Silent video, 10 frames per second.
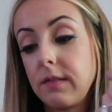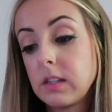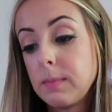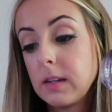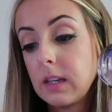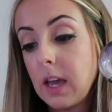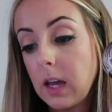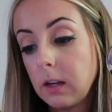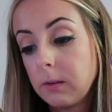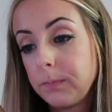I haven't smelled it
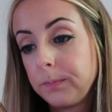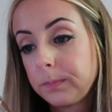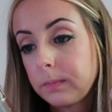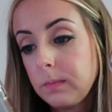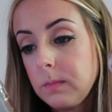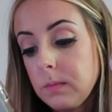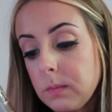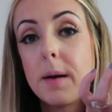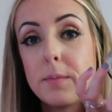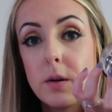yet,
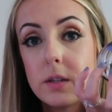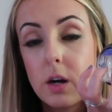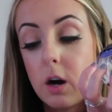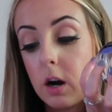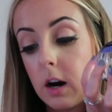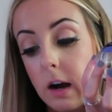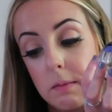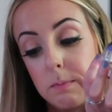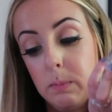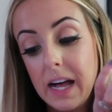Top notes are
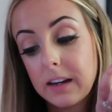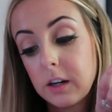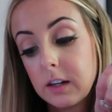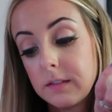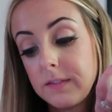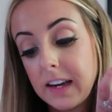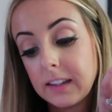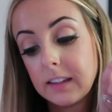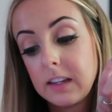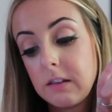blackcurrant and
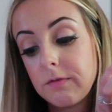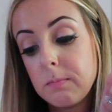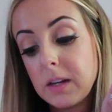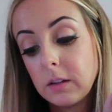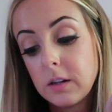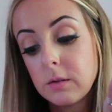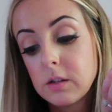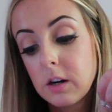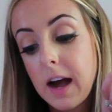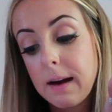violet leaf. Middle
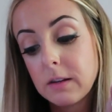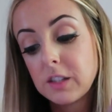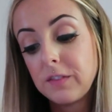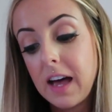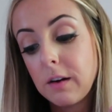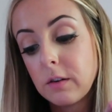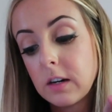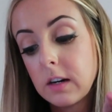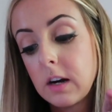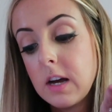notes are iris
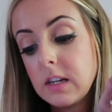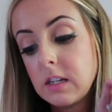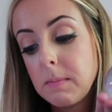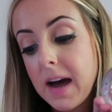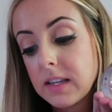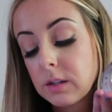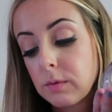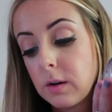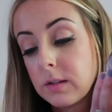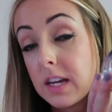flower, damask
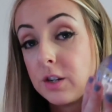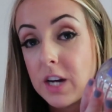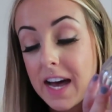rose, and